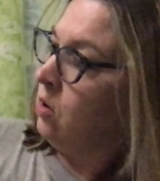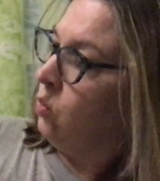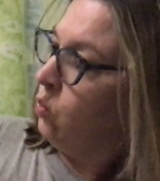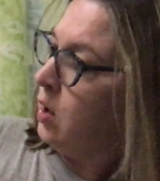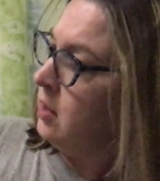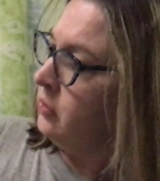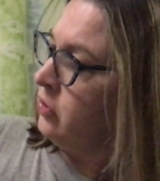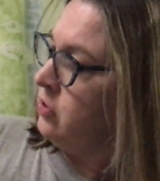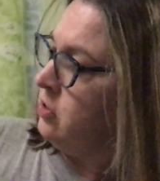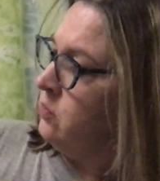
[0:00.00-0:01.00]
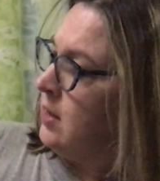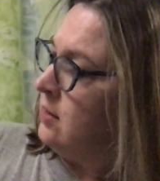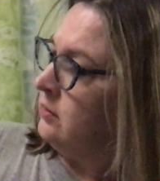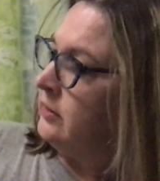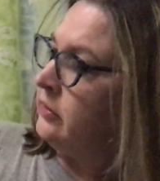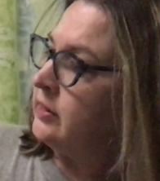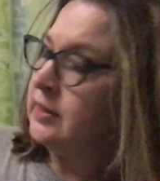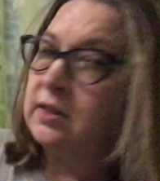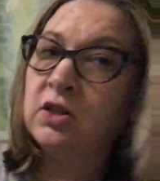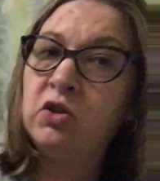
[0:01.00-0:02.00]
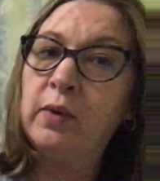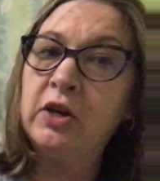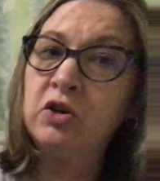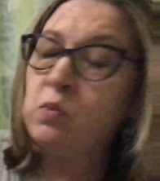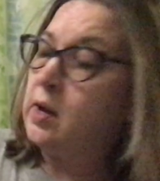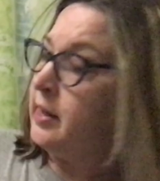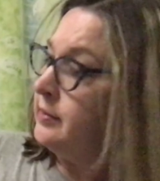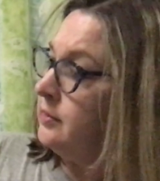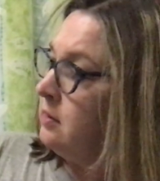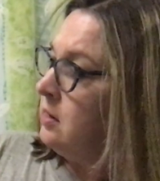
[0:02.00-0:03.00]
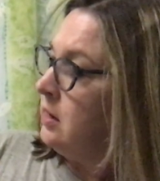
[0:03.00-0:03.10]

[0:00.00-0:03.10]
Walter knew how serious the situation was.